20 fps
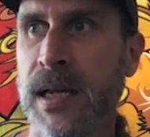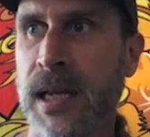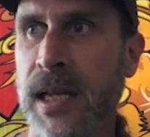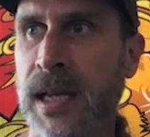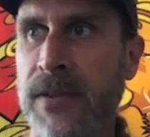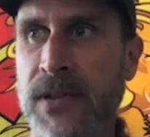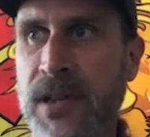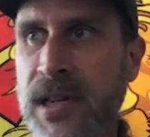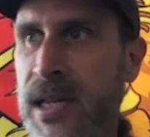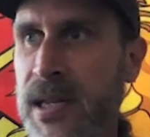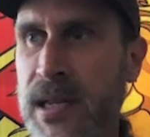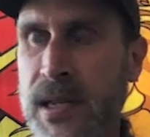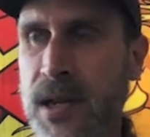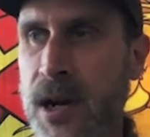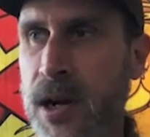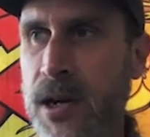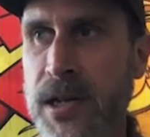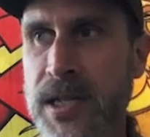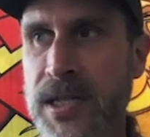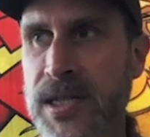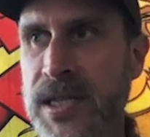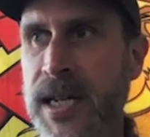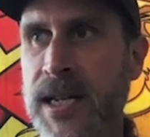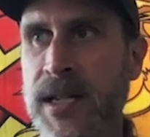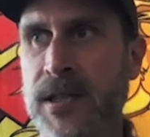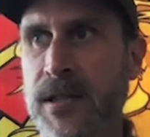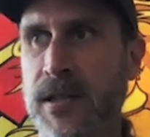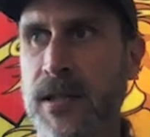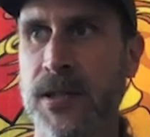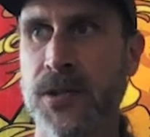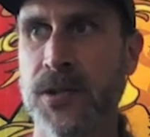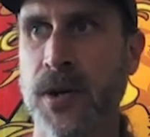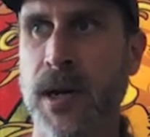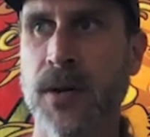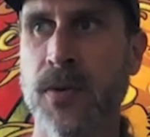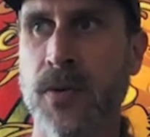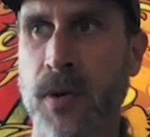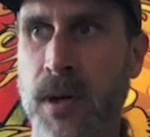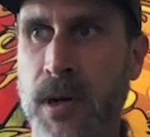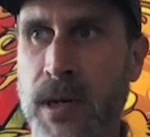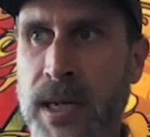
even in the darkest days of the drug war,